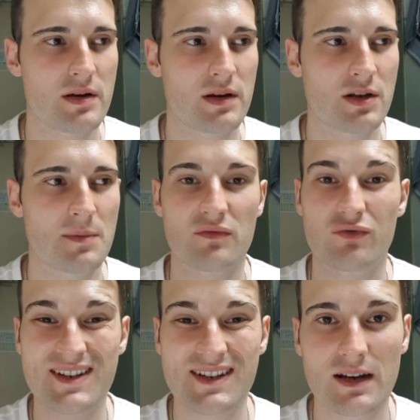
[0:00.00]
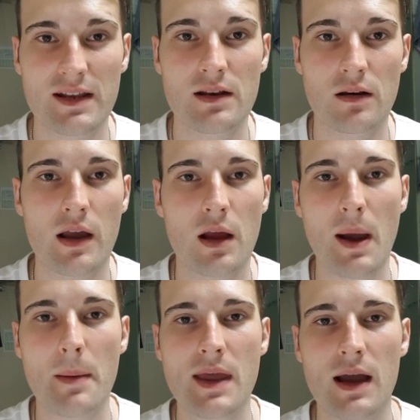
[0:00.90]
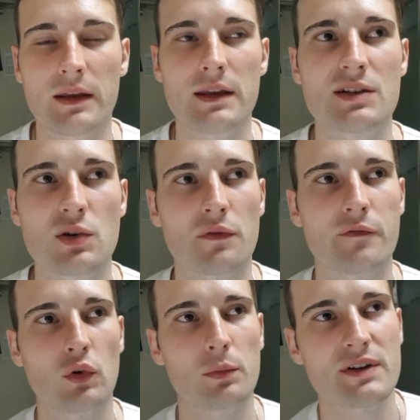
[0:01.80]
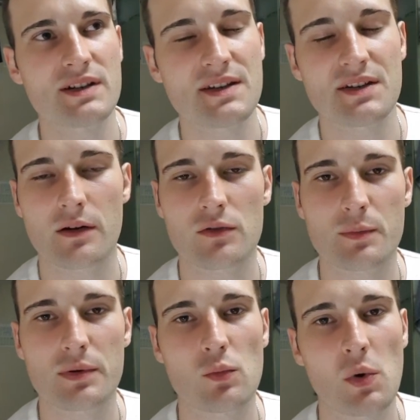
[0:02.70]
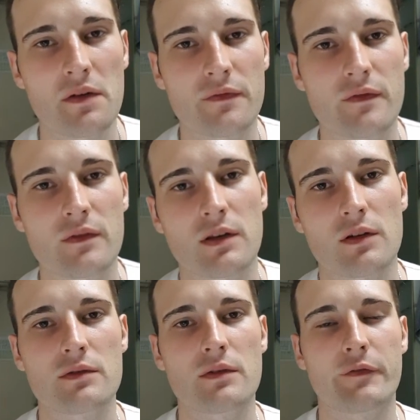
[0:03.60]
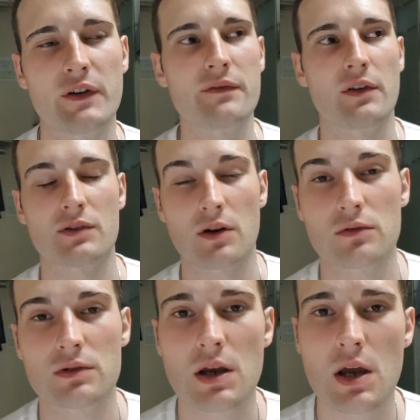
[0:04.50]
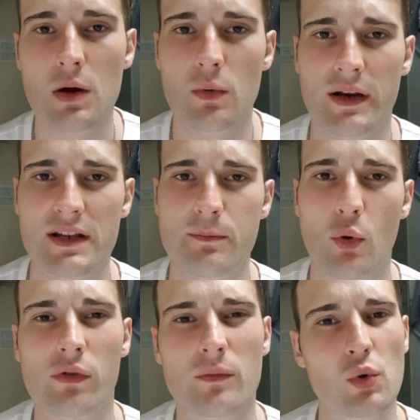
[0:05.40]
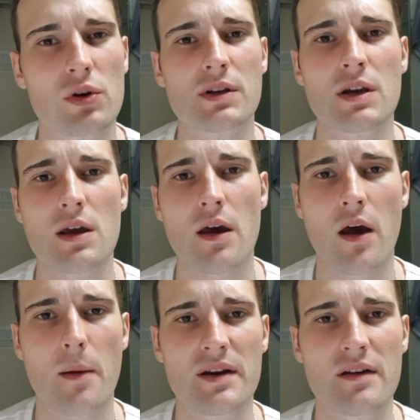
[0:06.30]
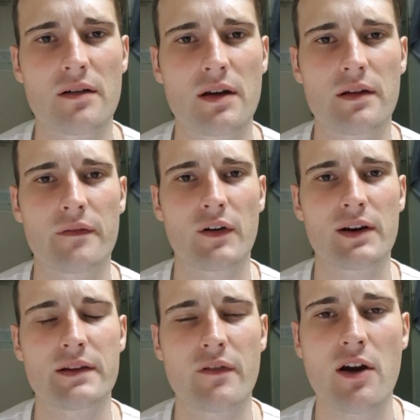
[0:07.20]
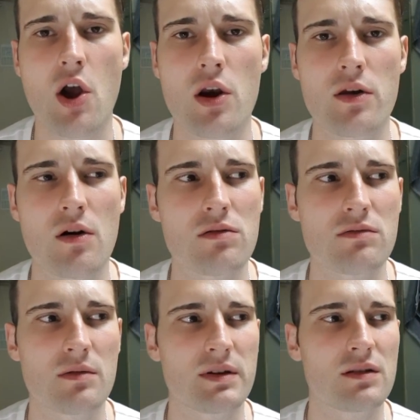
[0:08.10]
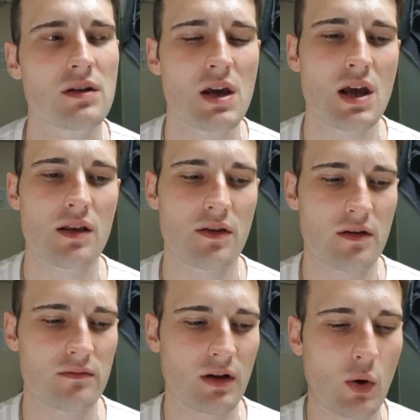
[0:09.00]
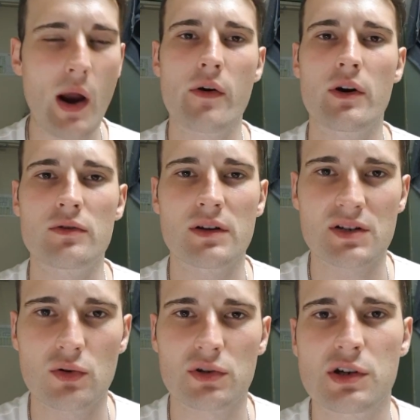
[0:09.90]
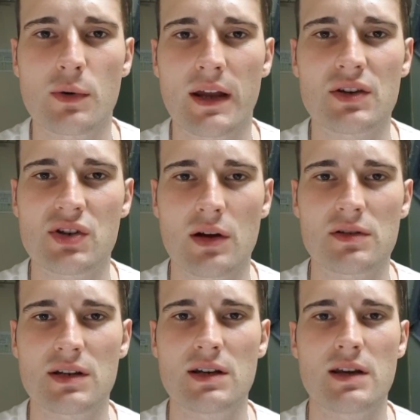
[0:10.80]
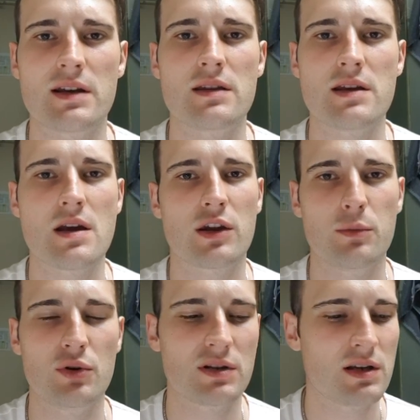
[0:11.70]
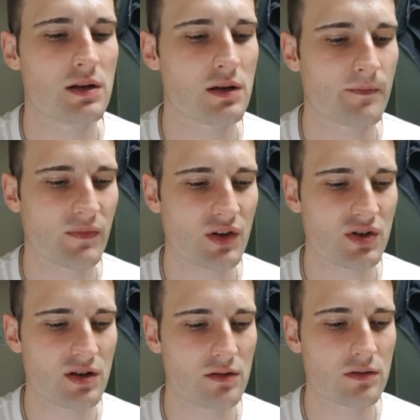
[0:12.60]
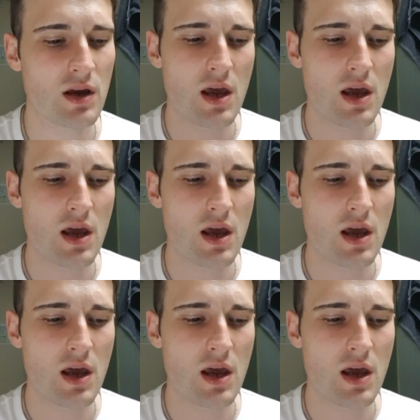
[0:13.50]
in terms of recently. Like Aubameyang, he scored four preseason goals, but three of those goals were against Boreham Wood in a friendly very early on. I mean, Aguero has scored two against Chelsea in the Community Shield.